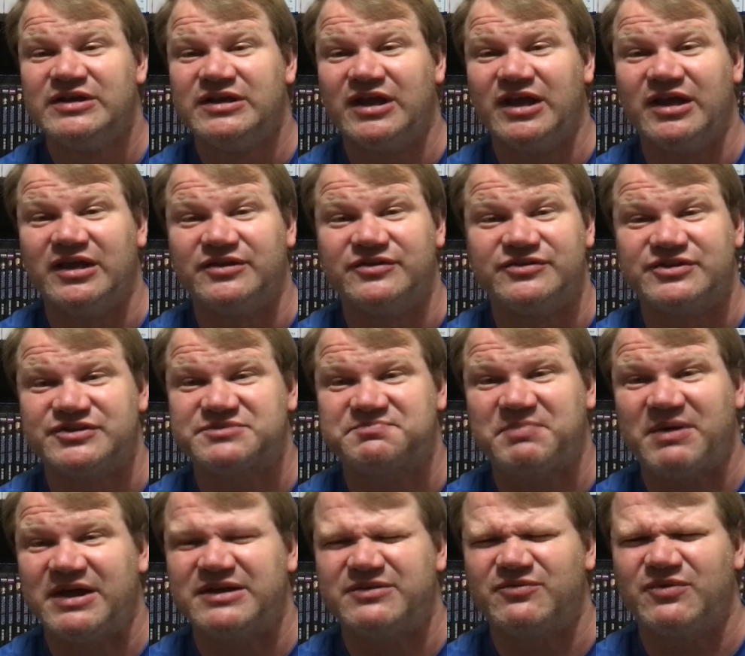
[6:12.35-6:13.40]
And
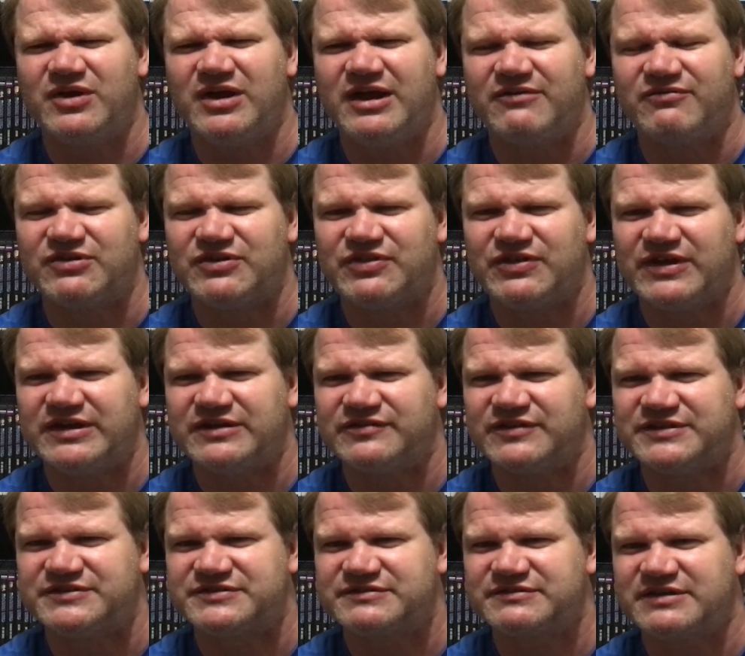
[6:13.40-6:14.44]
despite everything
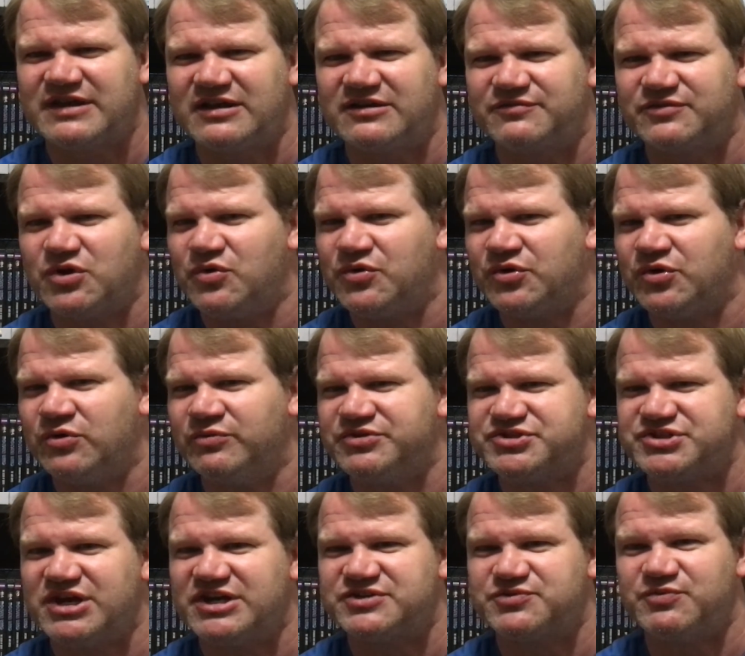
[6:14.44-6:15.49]
that's kind of going on with
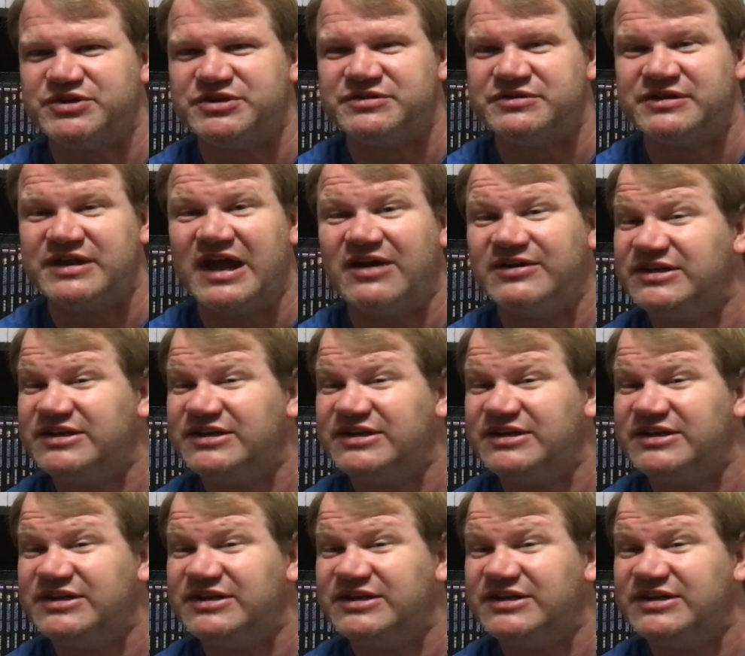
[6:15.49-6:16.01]
Josh Whedon now,